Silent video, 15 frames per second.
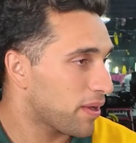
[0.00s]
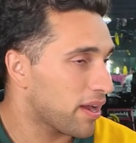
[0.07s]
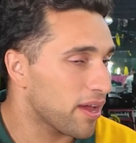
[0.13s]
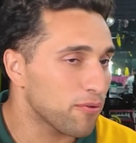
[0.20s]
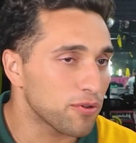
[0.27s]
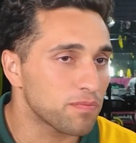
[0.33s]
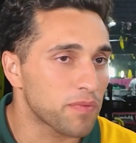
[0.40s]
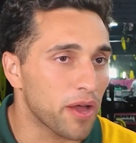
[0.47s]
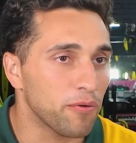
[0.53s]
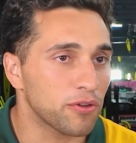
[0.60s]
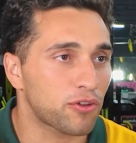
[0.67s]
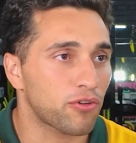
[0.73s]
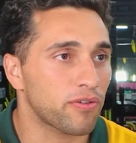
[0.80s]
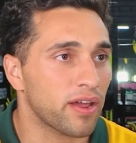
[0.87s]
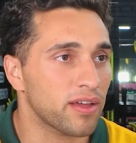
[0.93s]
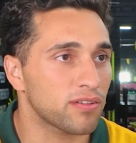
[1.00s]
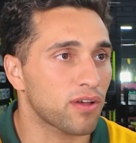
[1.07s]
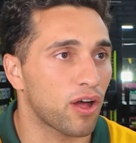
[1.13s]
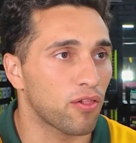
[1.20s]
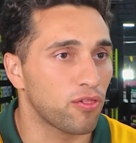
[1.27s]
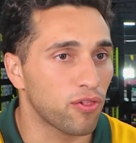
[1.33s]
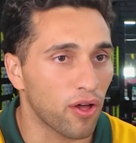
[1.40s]
But it would create
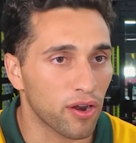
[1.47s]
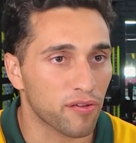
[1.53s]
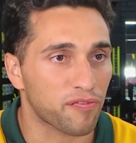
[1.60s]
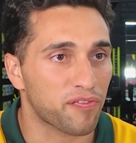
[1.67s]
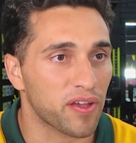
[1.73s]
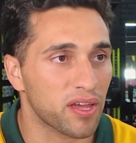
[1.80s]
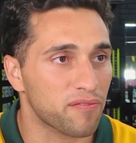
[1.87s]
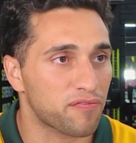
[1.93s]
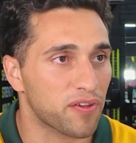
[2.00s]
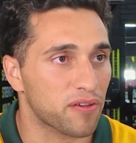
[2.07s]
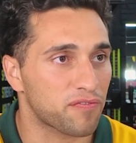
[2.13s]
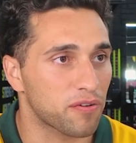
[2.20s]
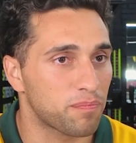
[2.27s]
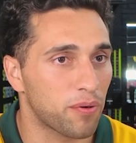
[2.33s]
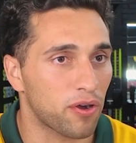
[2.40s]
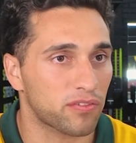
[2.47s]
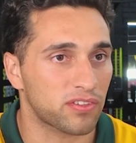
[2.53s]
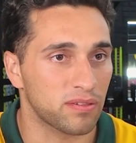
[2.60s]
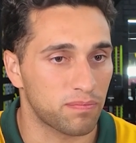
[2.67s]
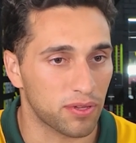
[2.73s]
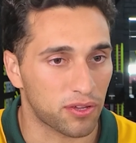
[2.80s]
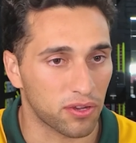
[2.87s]
a lot of fanfare for
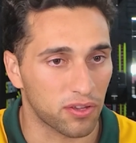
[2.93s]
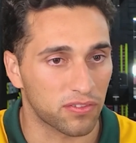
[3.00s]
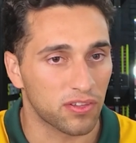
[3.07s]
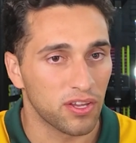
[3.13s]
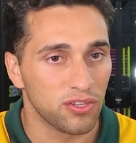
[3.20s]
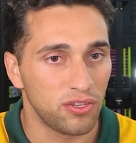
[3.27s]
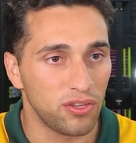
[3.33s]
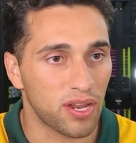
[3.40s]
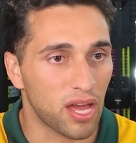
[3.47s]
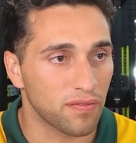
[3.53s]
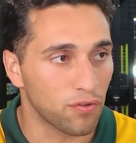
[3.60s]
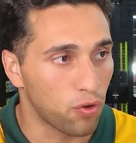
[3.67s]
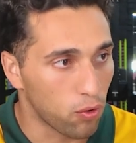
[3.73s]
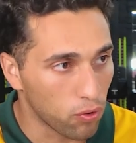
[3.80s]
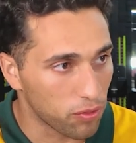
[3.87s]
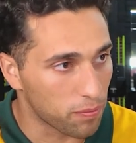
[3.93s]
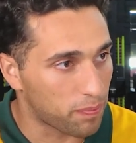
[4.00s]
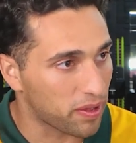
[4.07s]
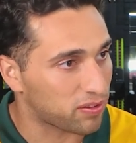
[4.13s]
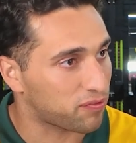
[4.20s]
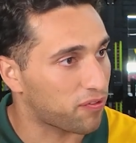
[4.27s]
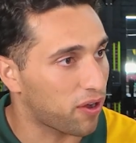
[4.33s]
boxing because you'd have all the
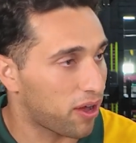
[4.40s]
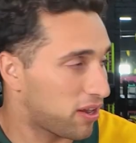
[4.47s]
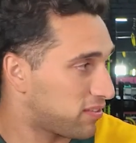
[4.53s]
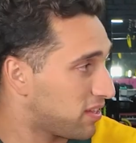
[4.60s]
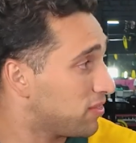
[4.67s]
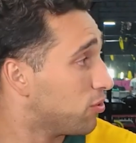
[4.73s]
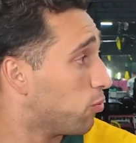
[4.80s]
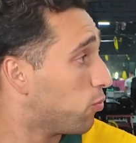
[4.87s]
best fighters in the